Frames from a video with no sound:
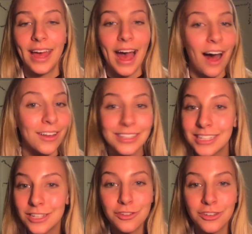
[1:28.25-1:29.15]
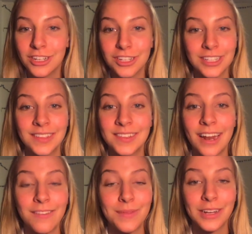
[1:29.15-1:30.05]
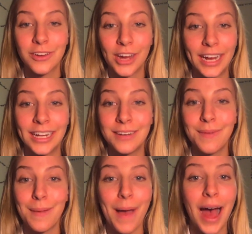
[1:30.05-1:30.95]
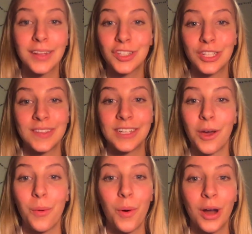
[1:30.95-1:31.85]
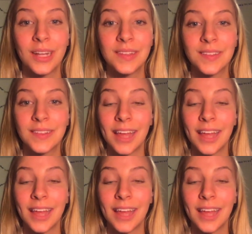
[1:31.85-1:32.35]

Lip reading: I'll continue traditions that have been created by past GC cohorts,